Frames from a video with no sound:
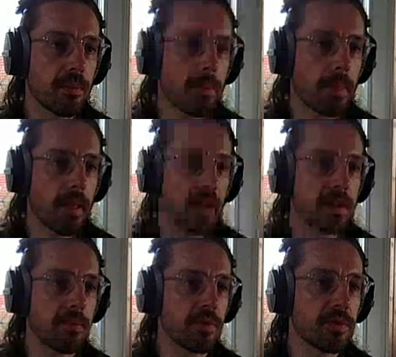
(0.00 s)
That's
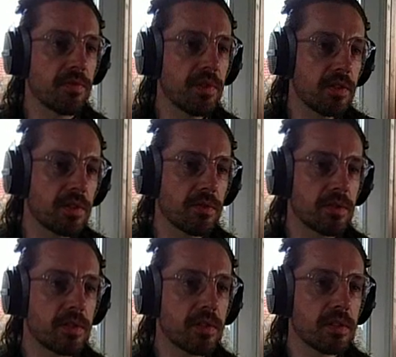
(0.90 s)
camera source and video
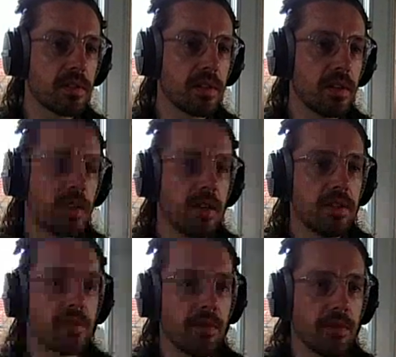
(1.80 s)
source.
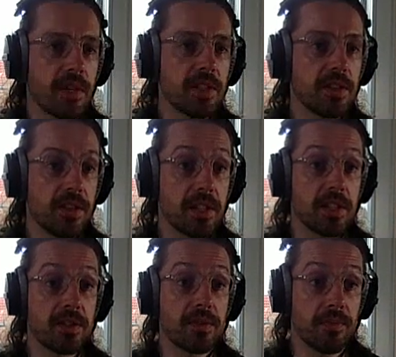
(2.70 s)
So this
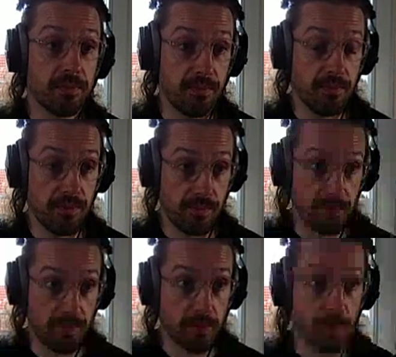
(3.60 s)
is
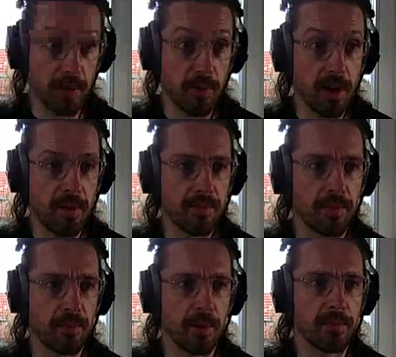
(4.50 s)
probably where I'm having my
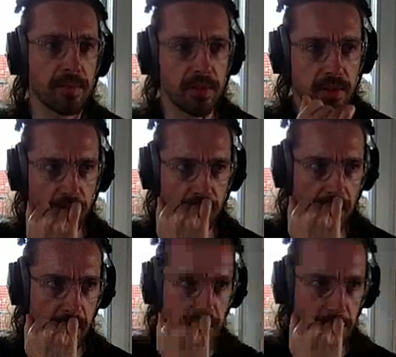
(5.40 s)
problems and stuff with the
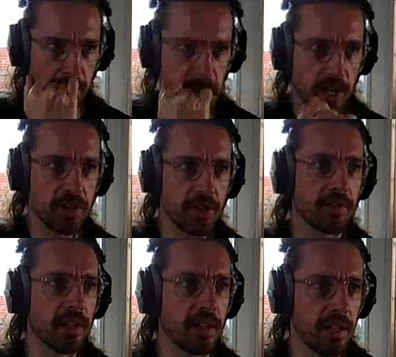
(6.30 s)
actual changing of
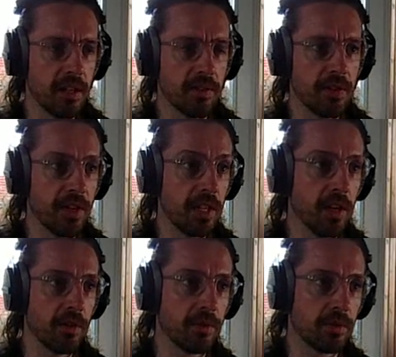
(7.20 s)
the
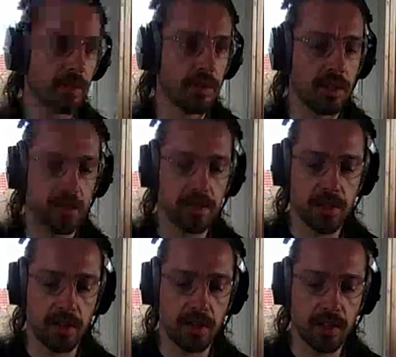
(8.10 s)
video on the other
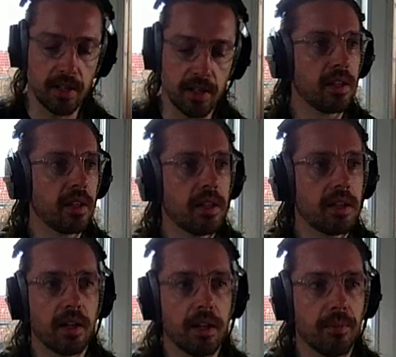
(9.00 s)
side.
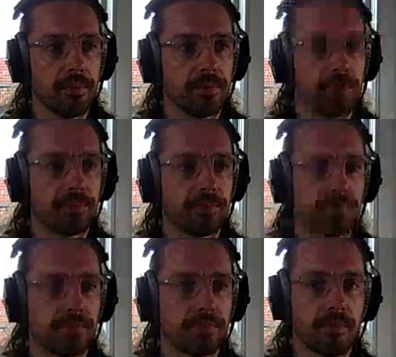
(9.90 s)

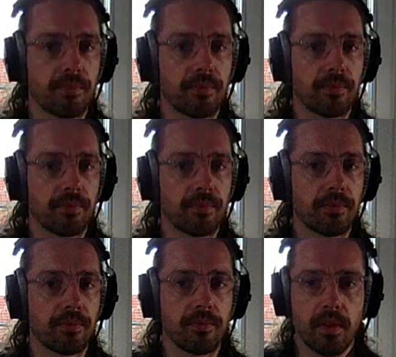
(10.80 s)
Let's go find
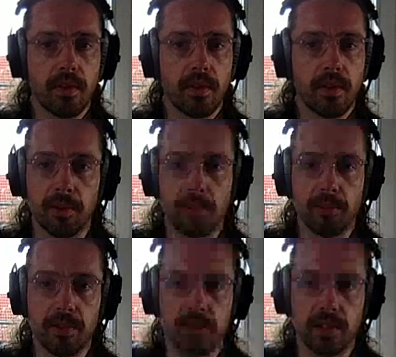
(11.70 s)
some applicable
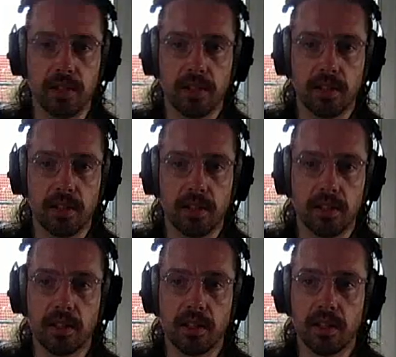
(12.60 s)
music.
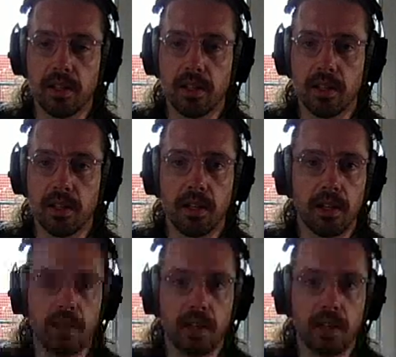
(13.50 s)
I'll